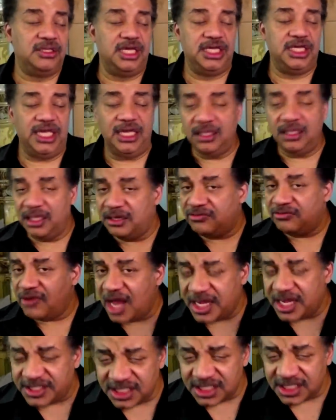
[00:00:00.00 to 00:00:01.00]
England
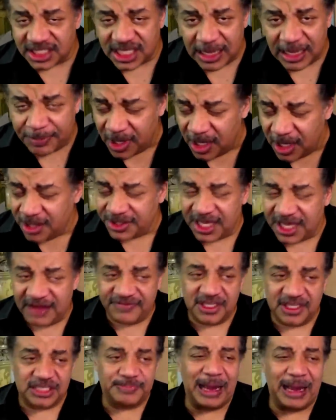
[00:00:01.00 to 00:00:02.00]
rises up. They have
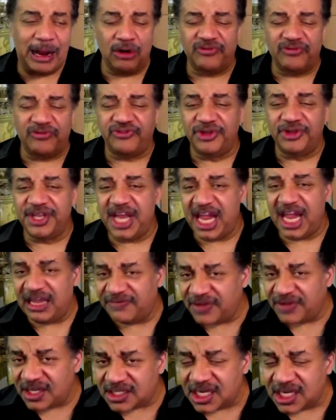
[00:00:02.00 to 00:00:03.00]
these powerful
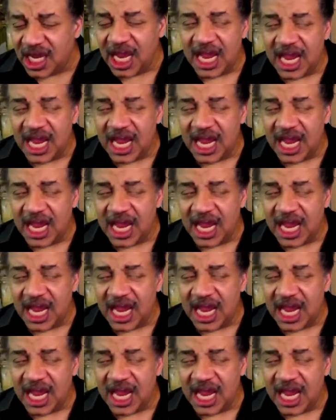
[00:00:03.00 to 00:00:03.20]
navies,